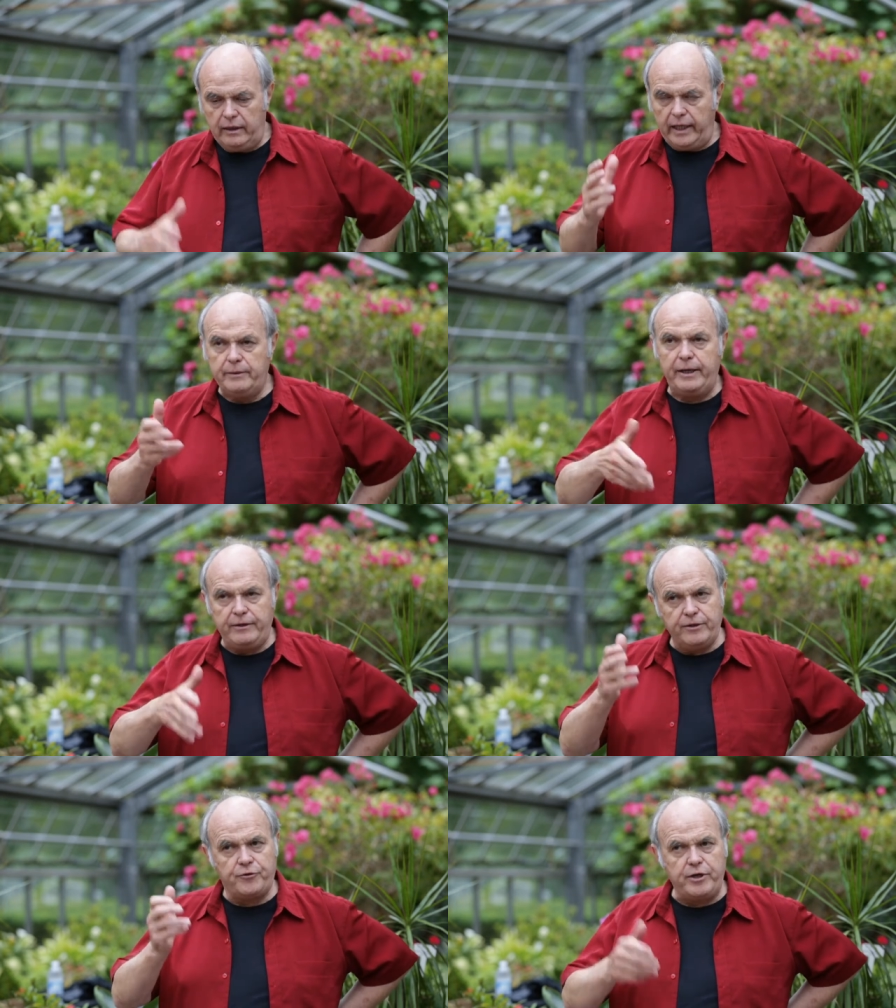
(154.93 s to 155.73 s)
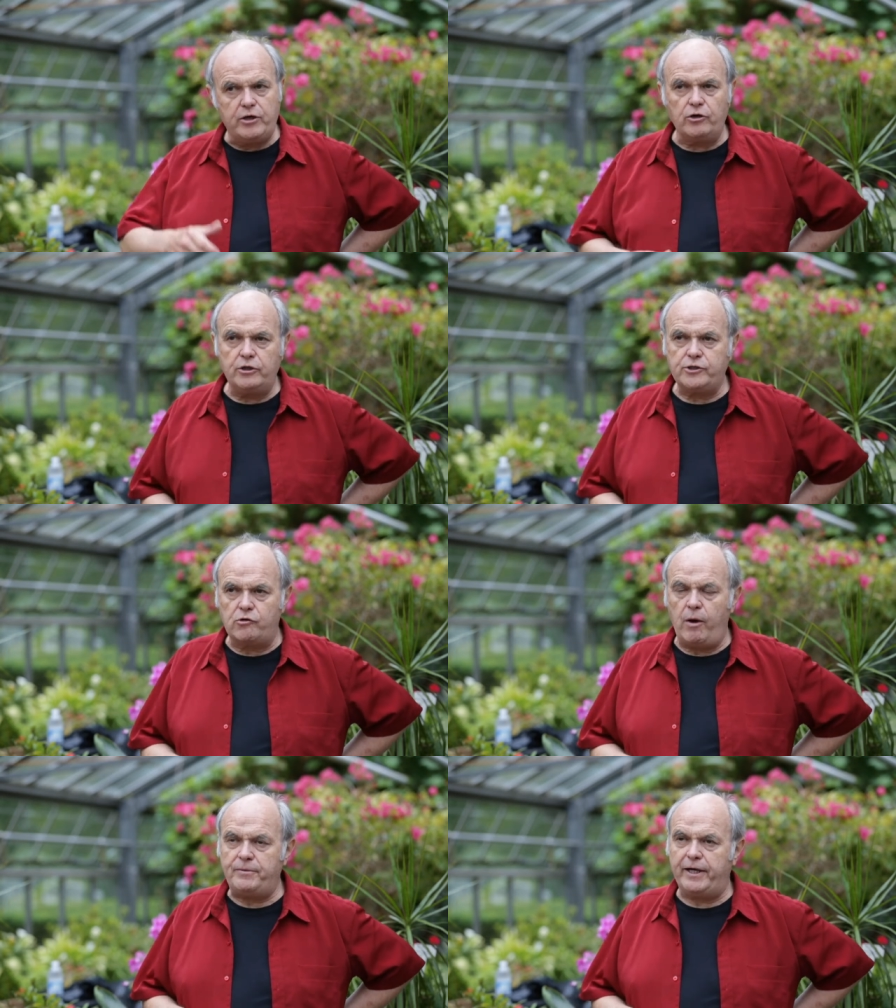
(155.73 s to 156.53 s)
Anyway, the three girls
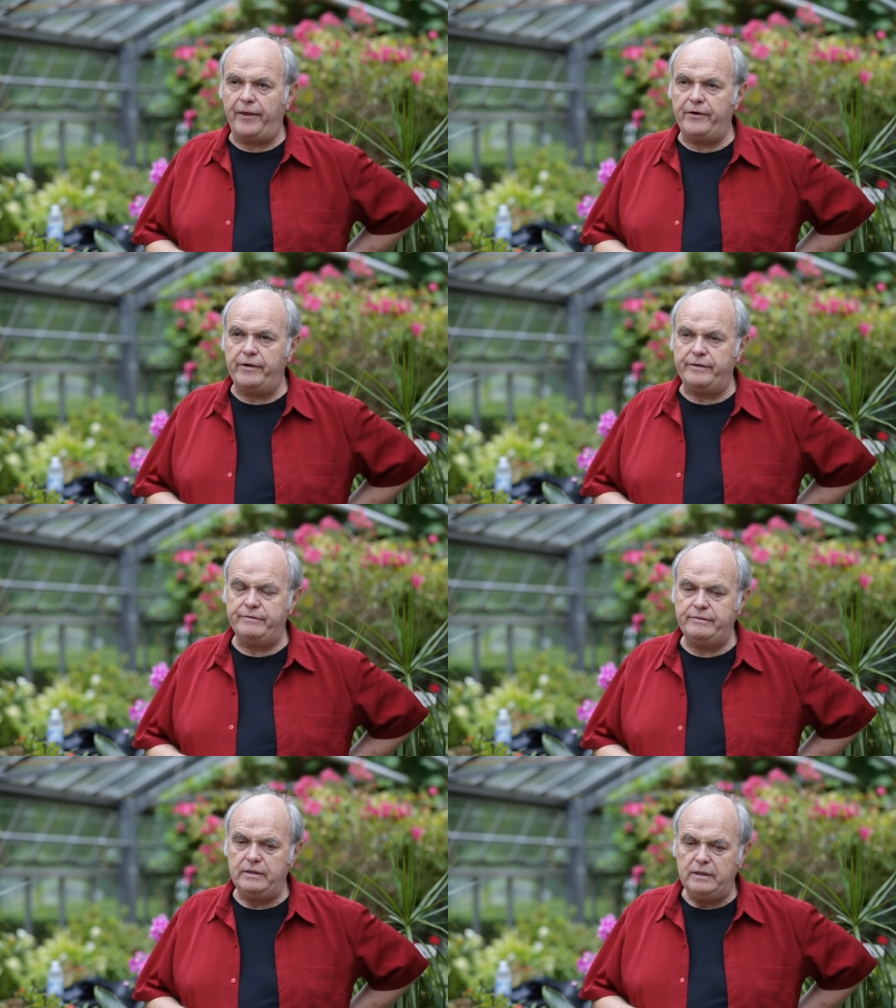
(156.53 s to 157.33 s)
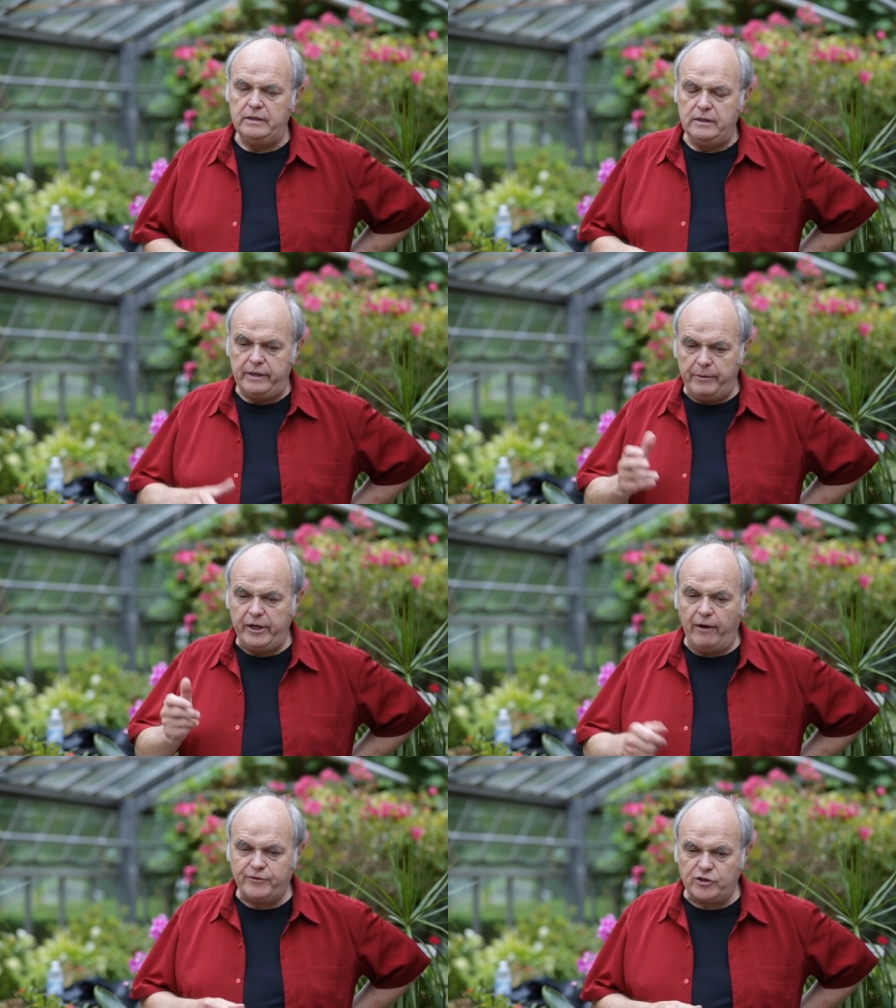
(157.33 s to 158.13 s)
grew up together and they went
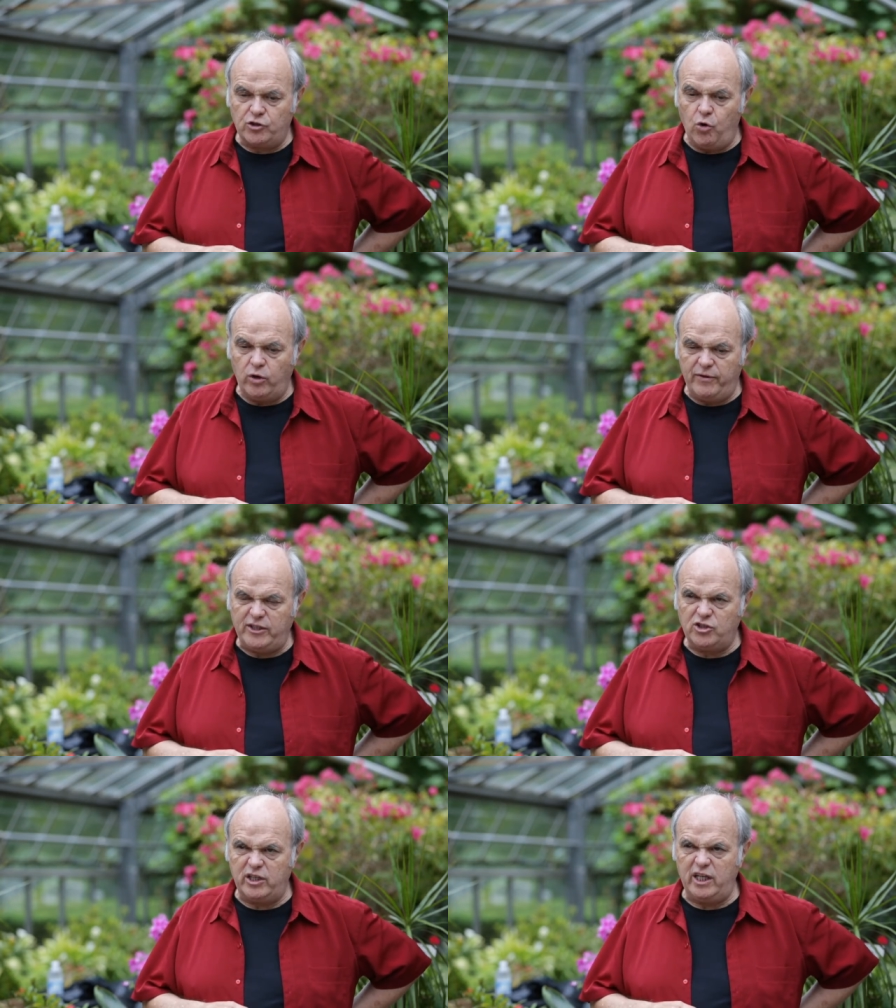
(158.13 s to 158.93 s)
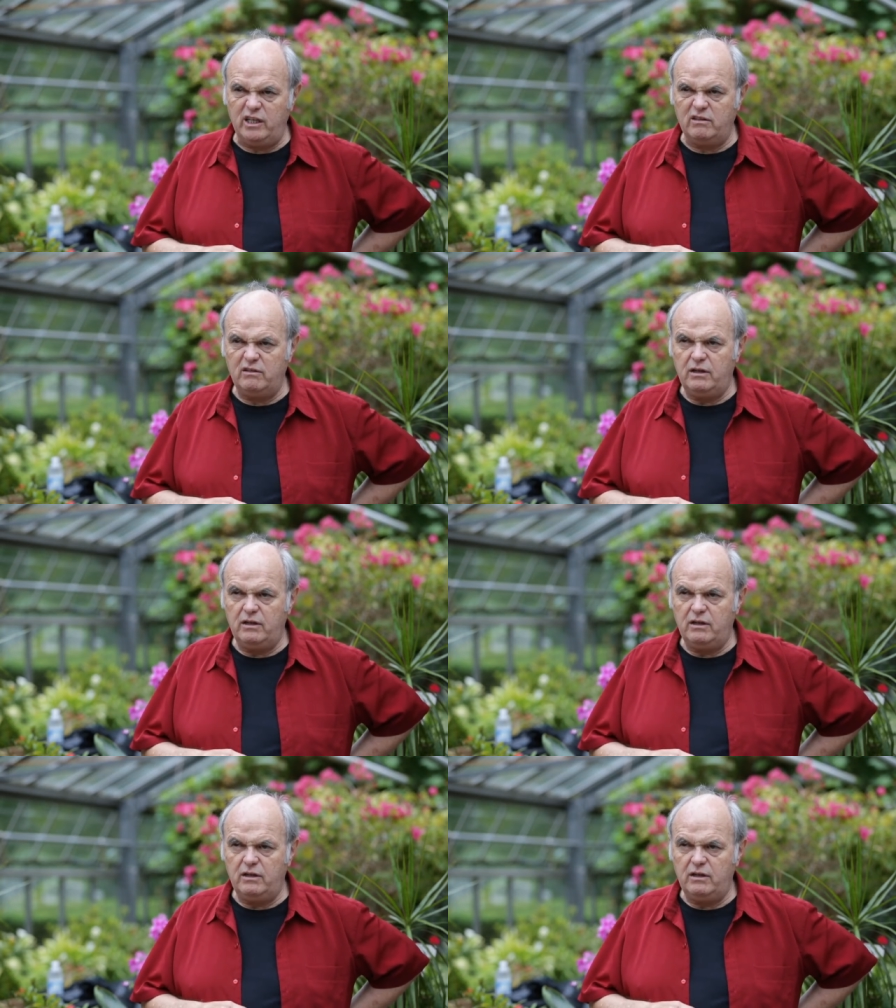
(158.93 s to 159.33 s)
off to school eventually. And